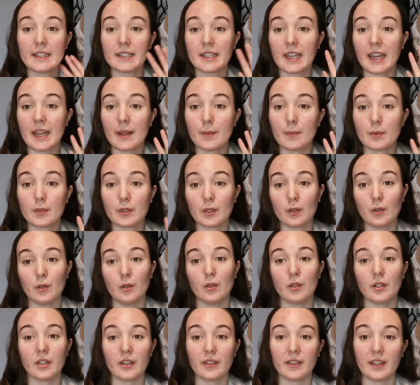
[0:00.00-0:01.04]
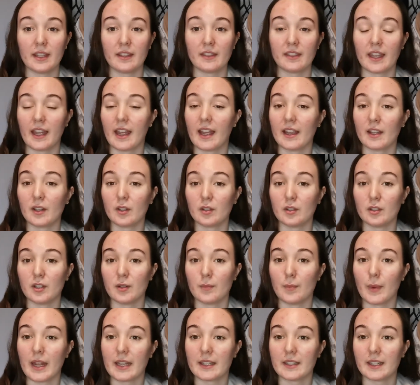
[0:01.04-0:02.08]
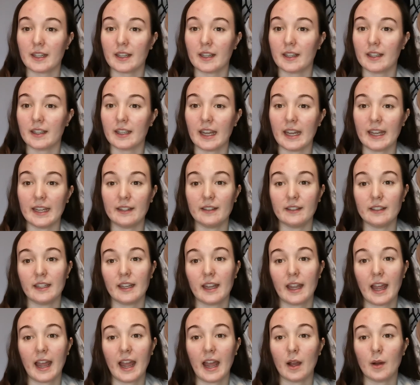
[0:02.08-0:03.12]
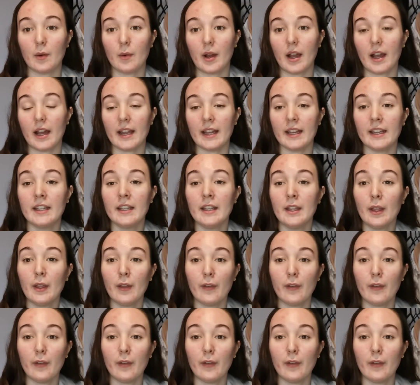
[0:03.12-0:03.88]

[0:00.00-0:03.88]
tips or you think that I could do better in how I